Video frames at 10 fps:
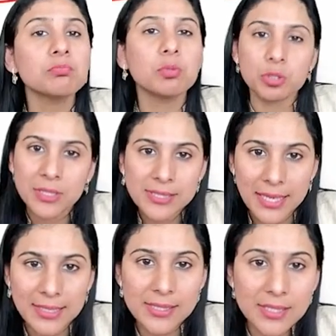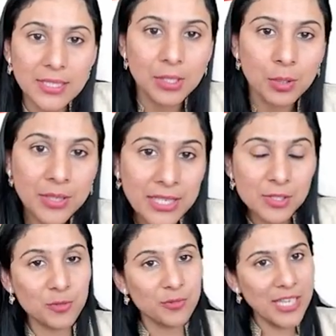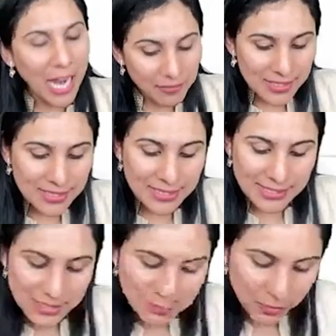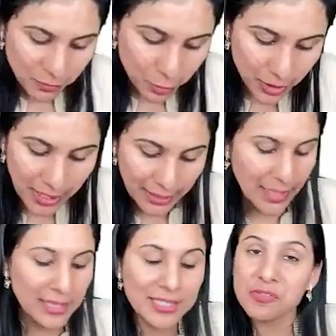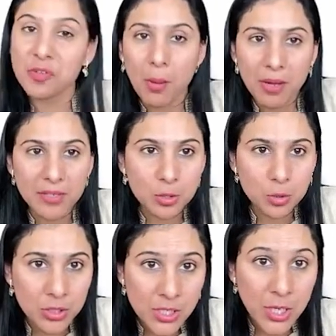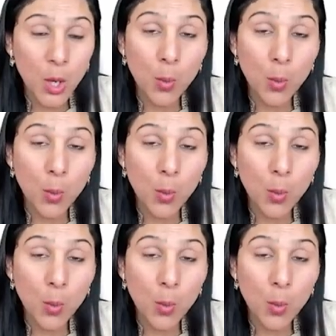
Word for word: on both the sides. Okay, so we have discussed this before. Again, it is from our notes.